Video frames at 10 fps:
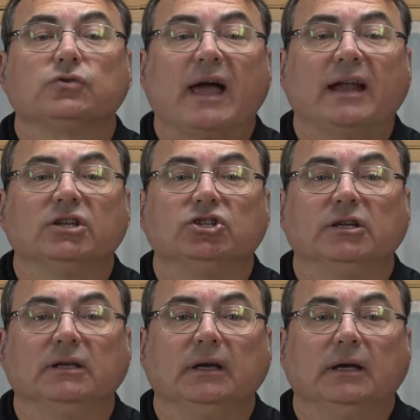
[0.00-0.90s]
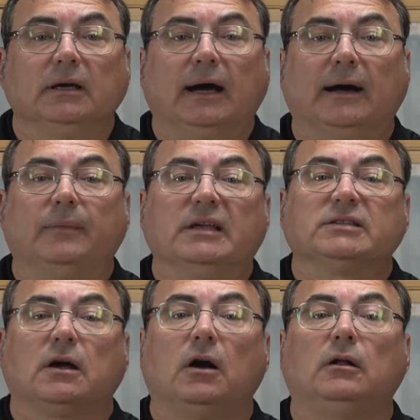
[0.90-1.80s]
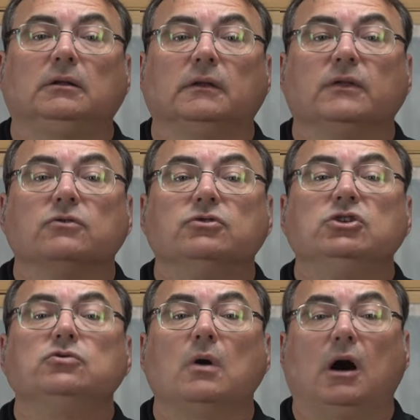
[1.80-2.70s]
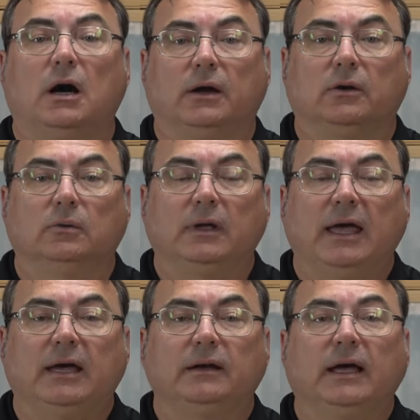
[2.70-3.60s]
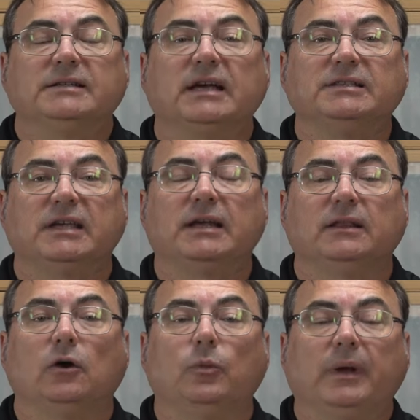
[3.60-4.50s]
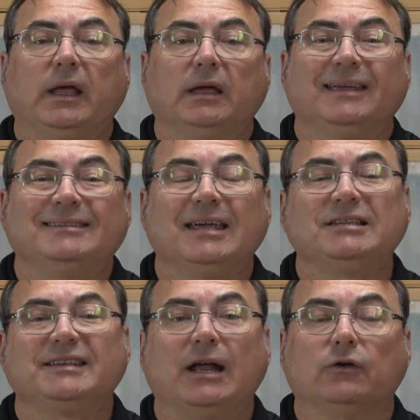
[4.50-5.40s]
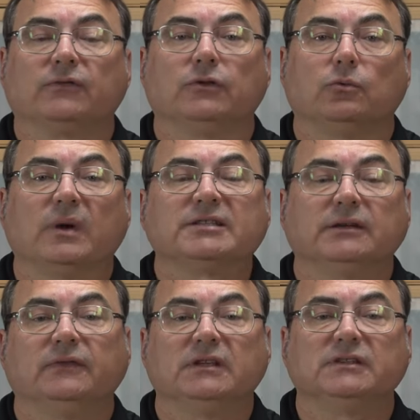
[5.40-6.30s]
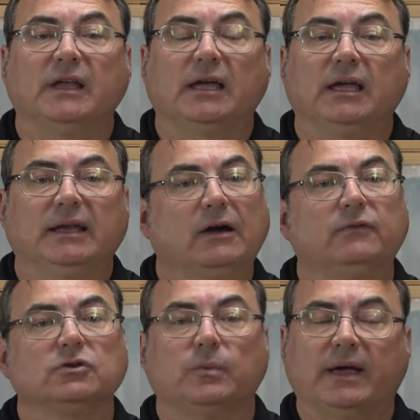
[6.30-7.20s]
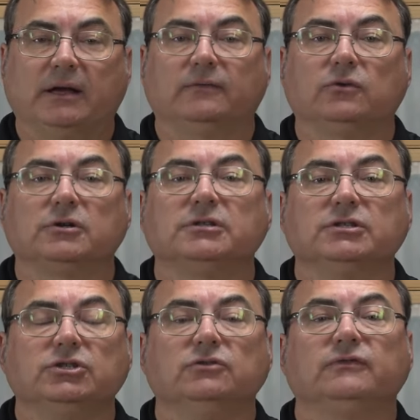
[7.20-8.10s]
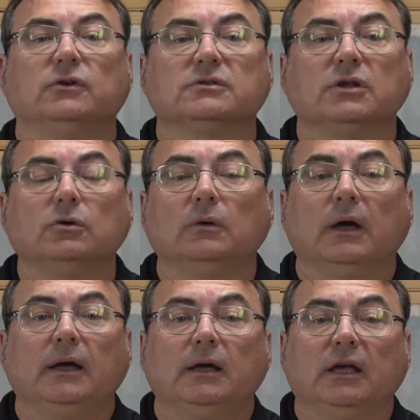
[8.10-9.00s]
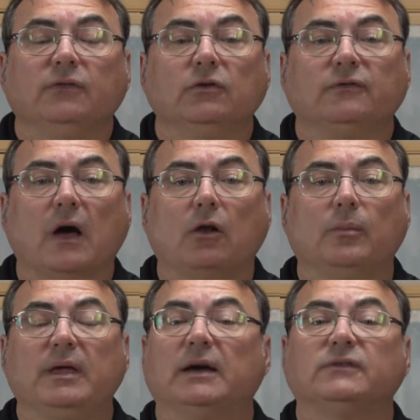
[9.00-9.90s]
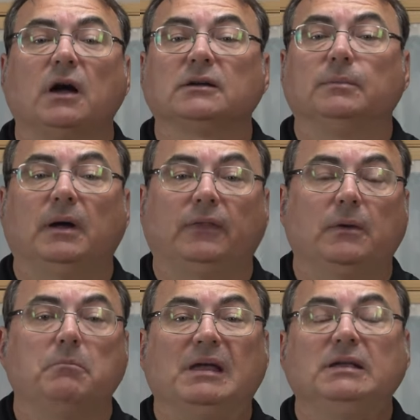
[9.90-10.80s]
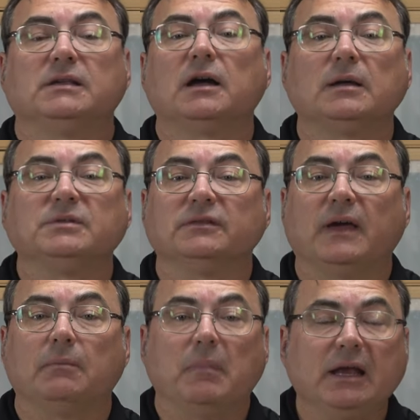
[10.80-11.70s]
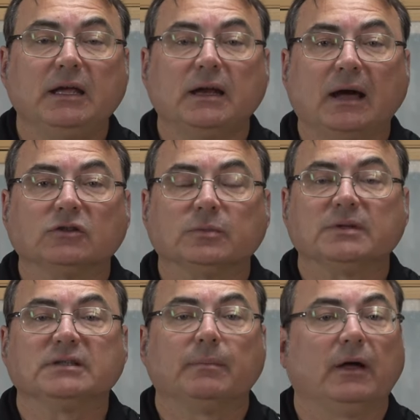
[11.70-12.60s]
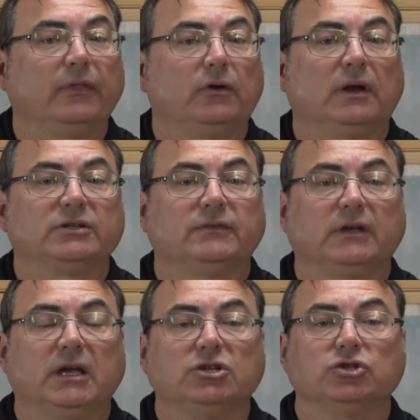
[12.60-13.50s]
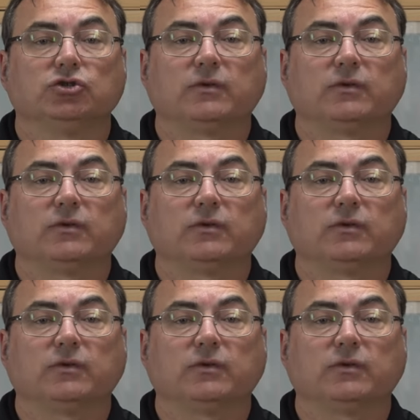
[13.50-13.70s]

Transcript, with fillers: strategy uh, is called their new auto. And as I said at the opening, it takes it out for the rest of this decade. Now, Volkswagen, of course, as you folks know, if you follow me, I've talked about them many times. They've had many announcements about their electrification